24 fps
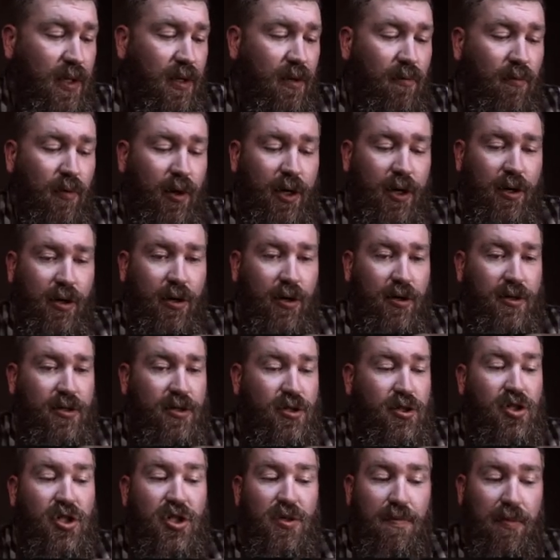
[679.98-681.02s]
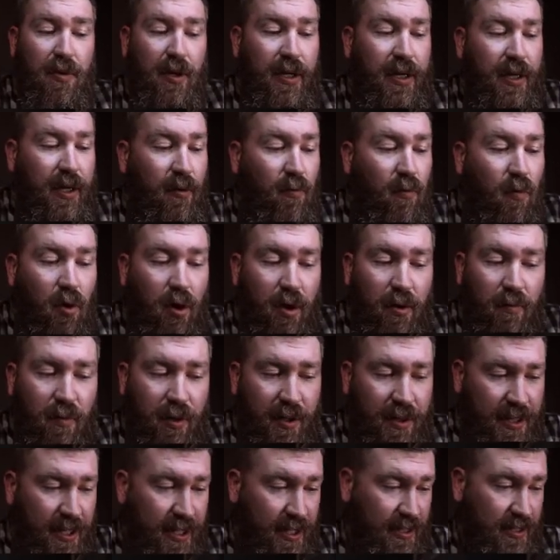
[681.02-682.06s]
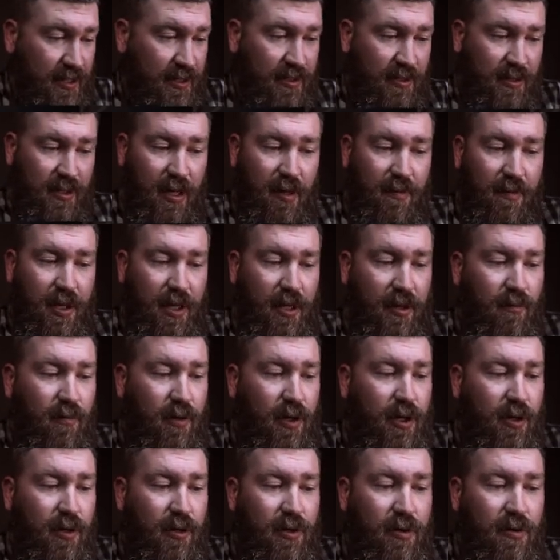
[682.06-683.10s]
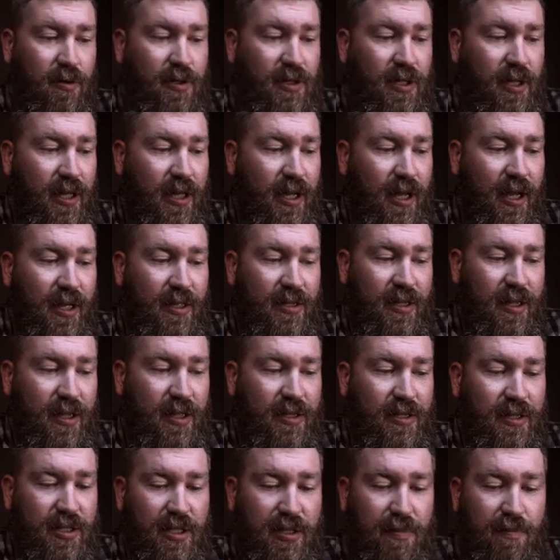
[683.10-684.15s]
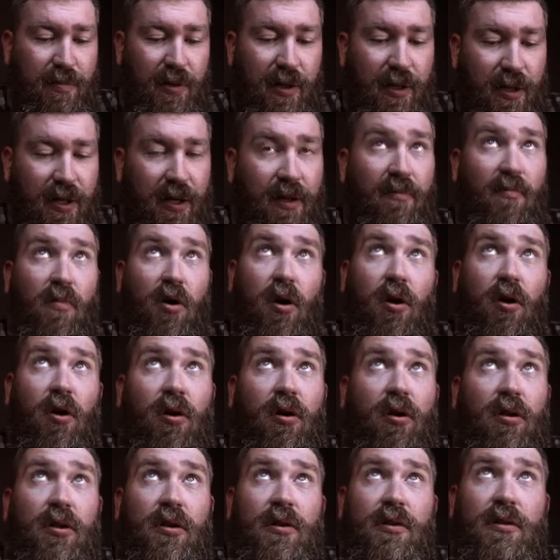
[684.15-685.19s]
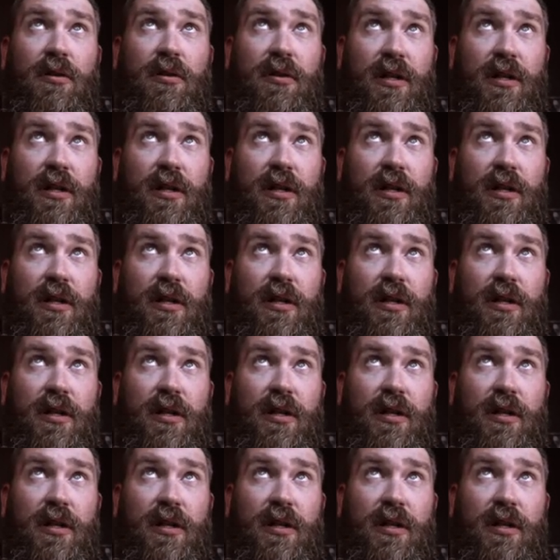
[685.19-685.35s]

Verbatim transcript: you're splitting wood with it. I mean, when you're using it as a splitting maul.